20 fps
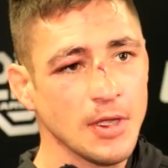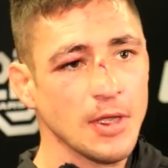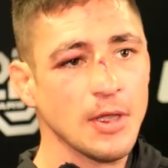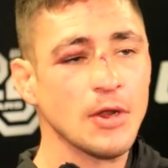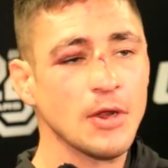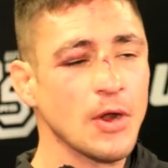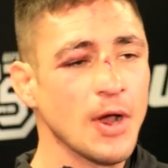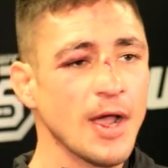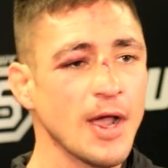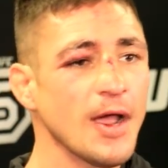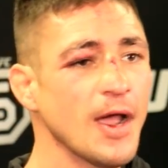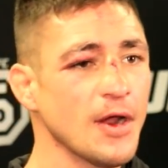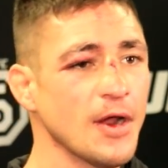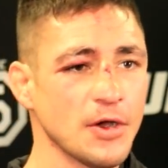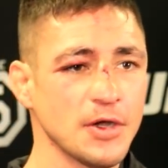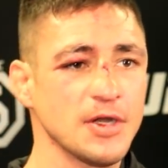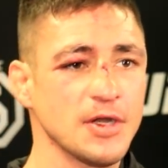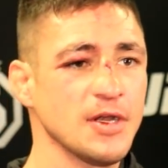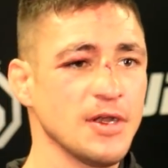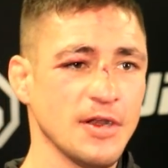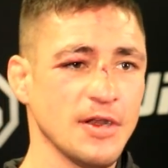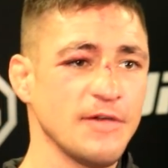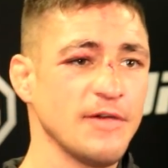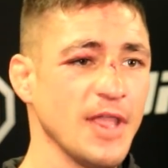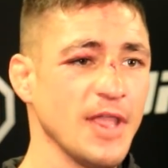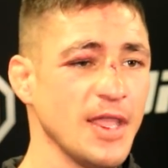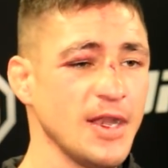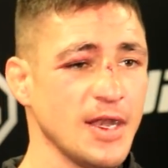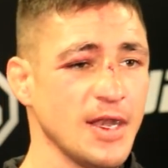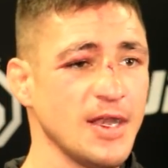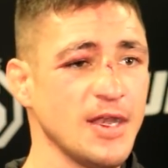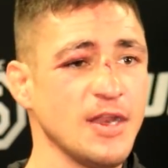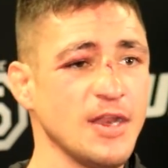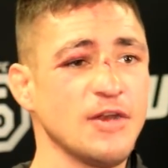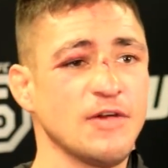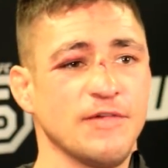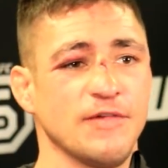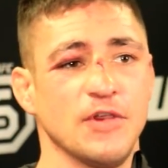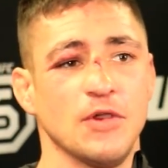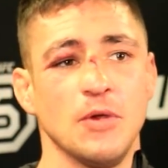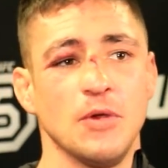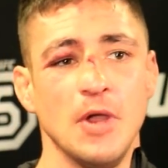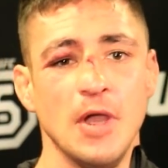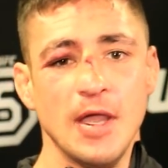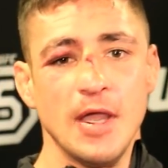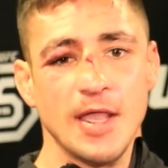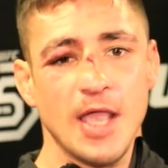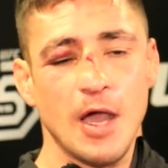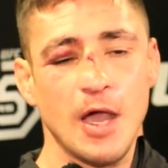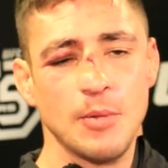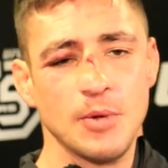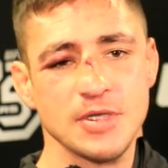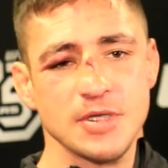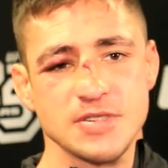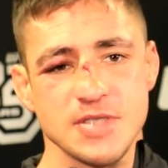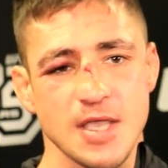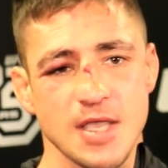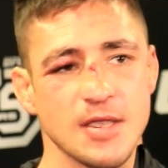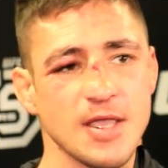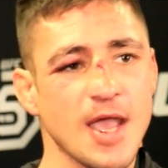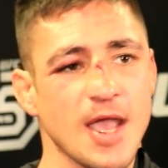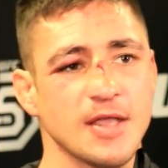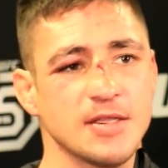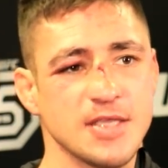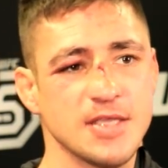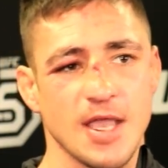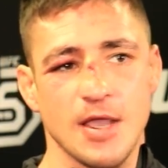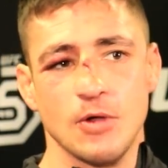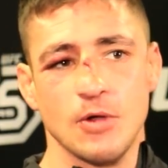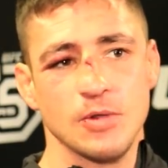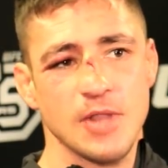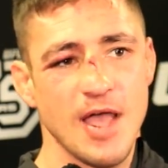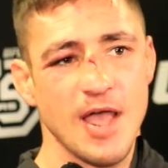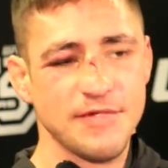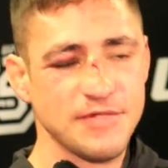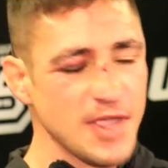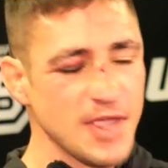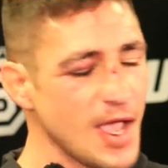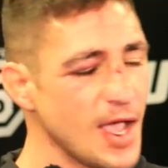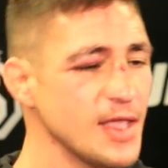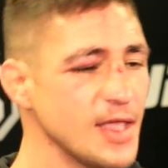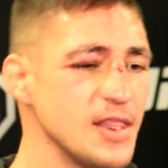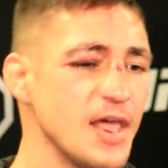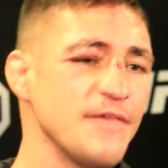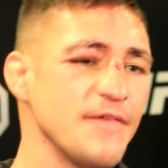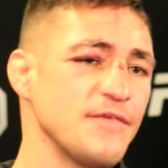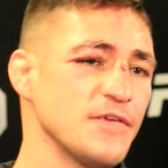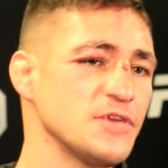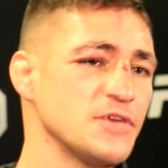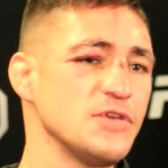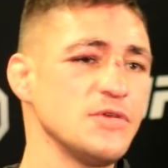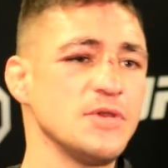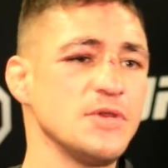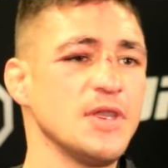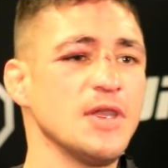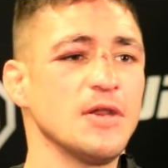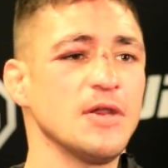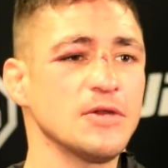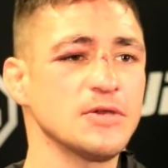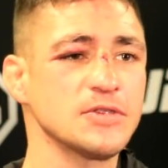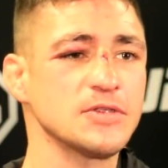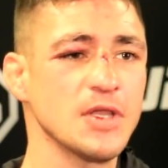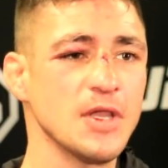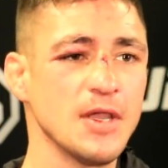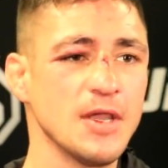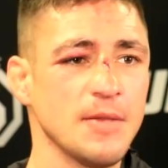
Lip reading: I heard in an interview, Cowboy say, yeah, Diego left. Yeah, I left for 2 years.